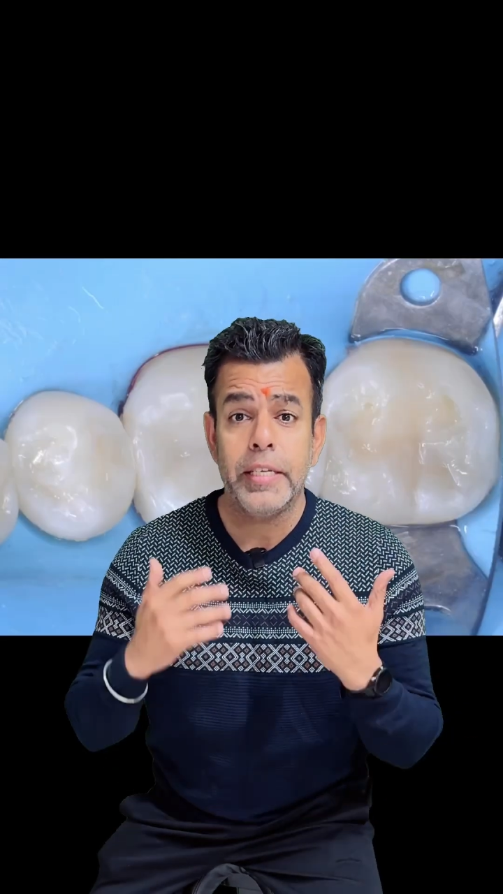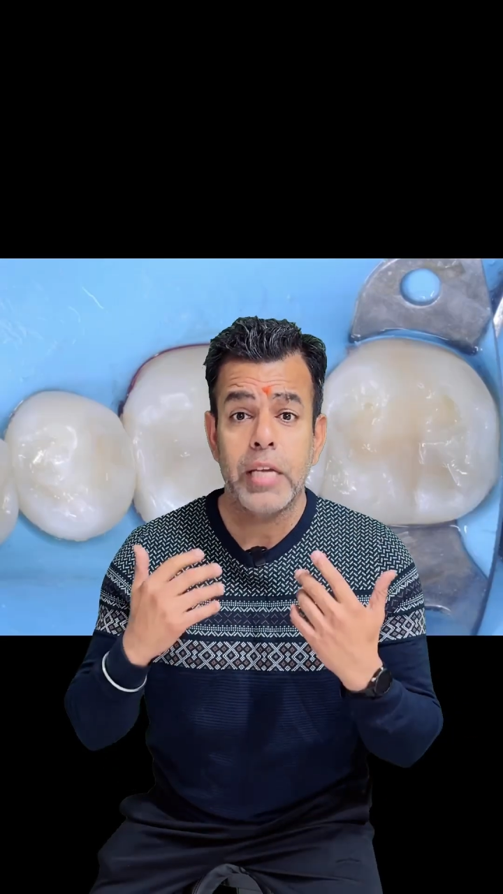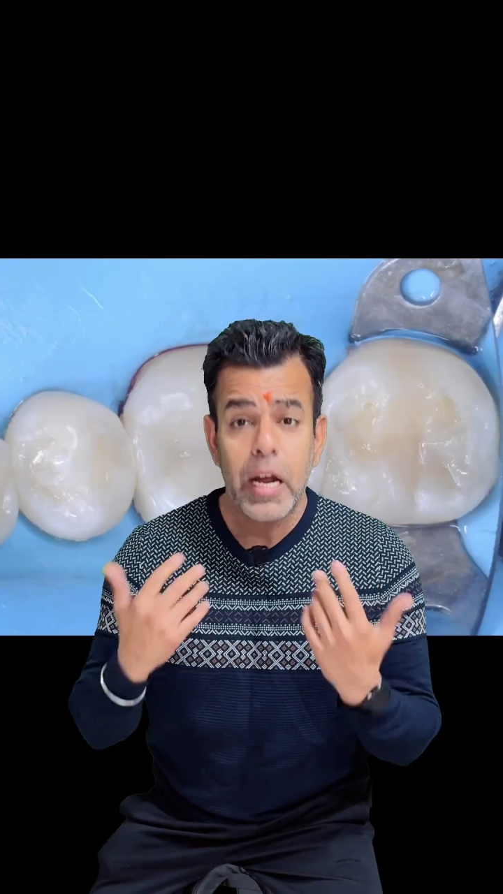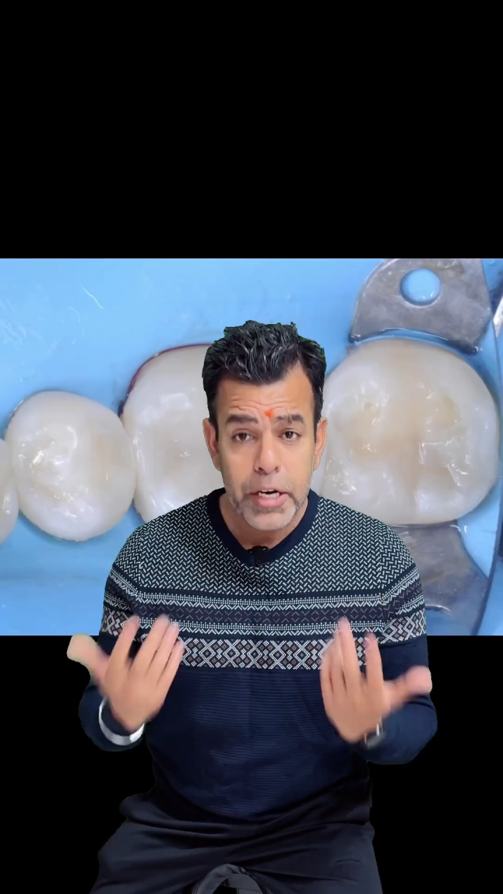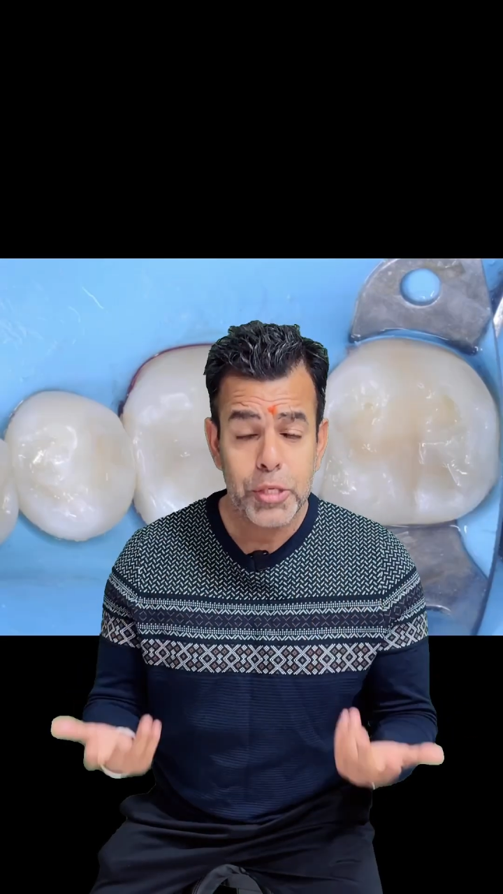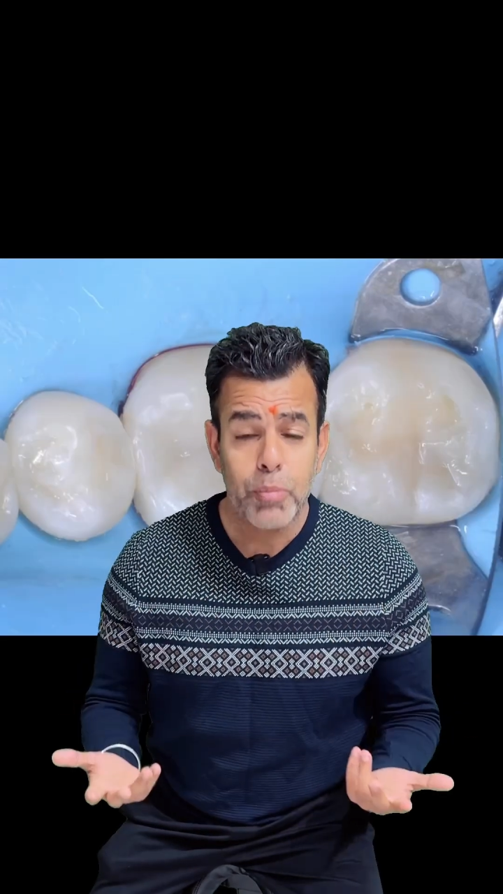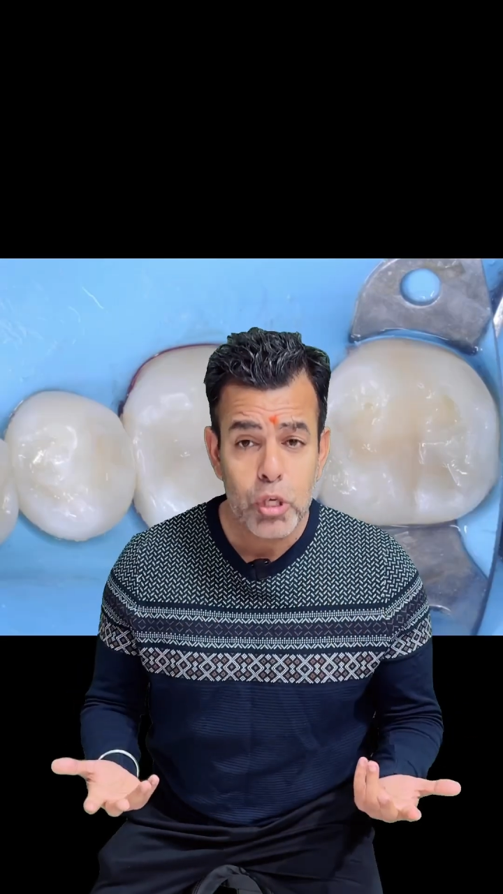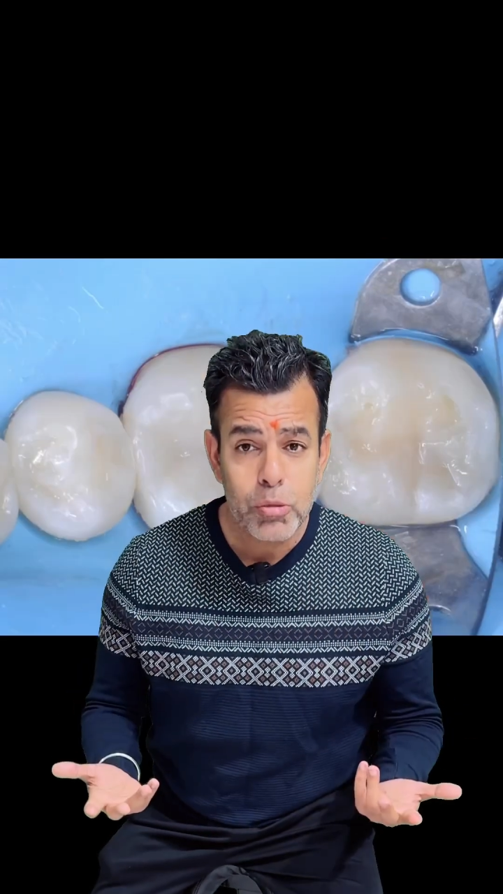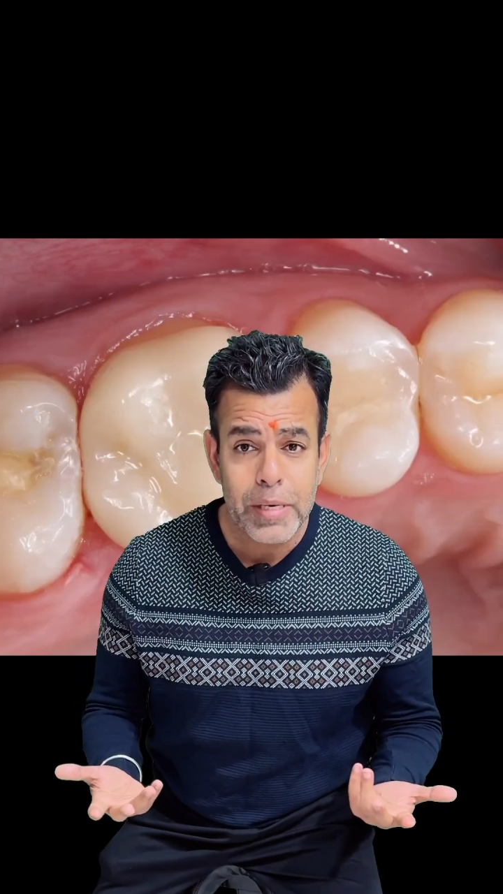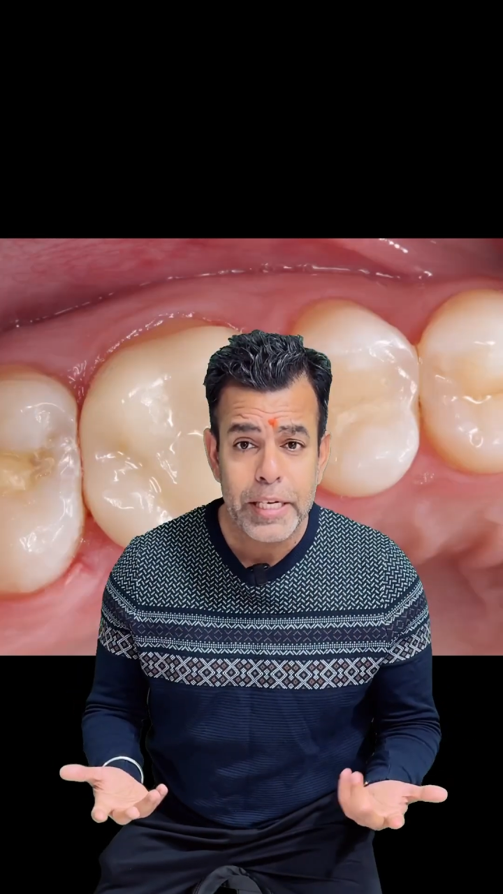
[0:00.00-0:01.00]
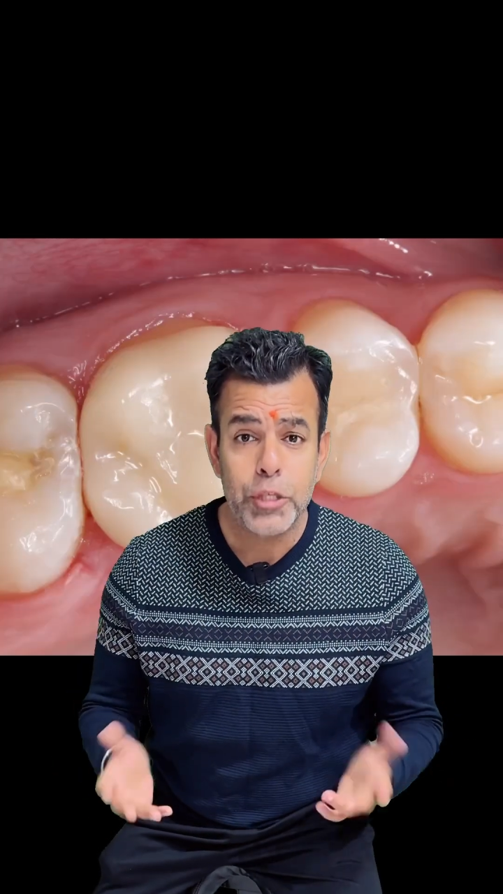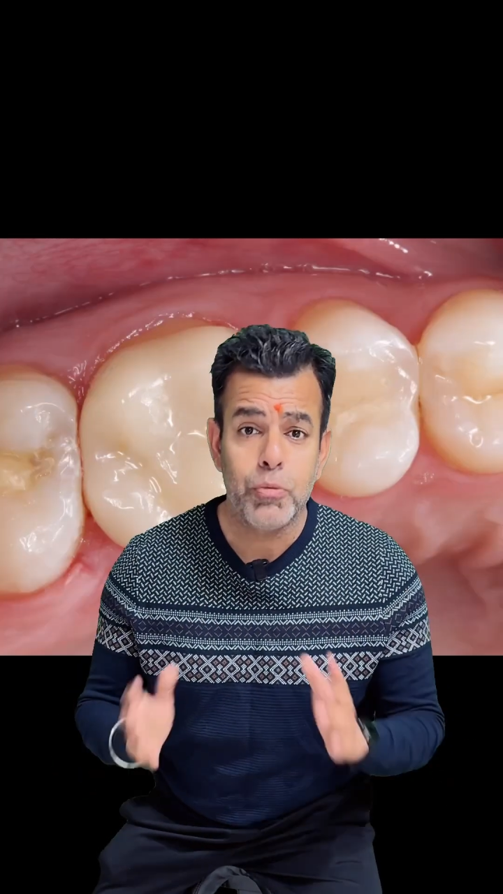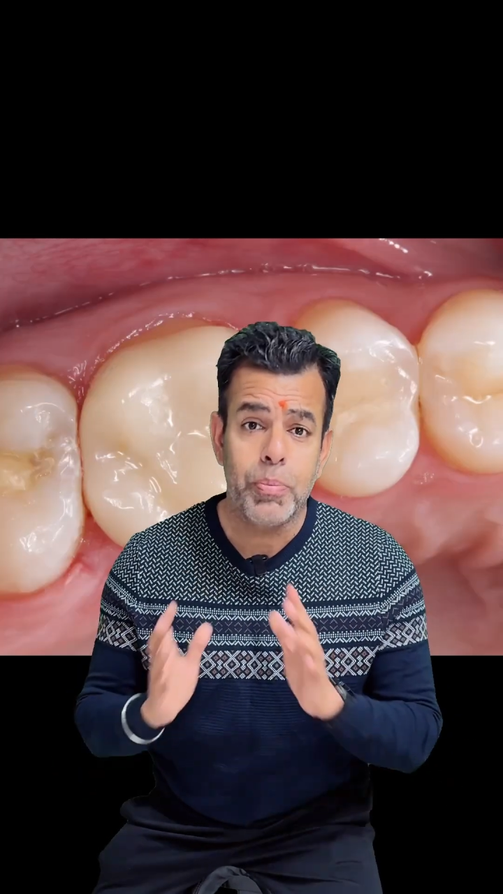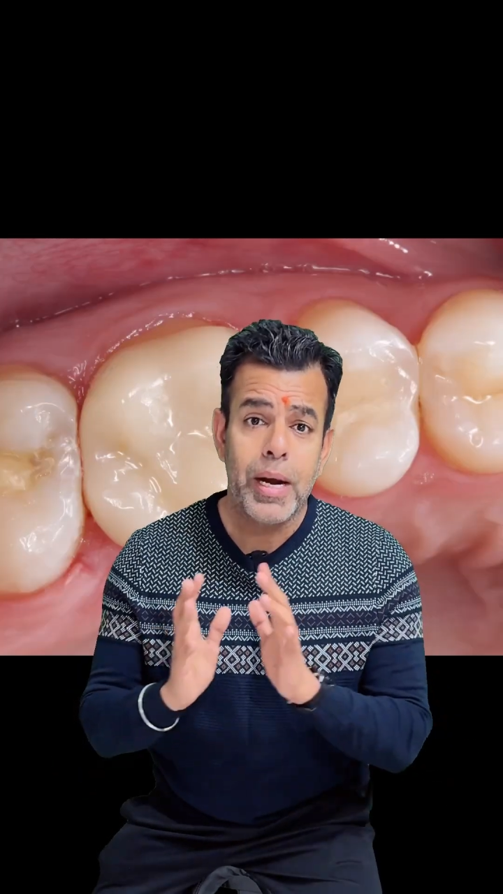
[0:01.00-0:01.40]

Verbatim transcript: it is our responsibility to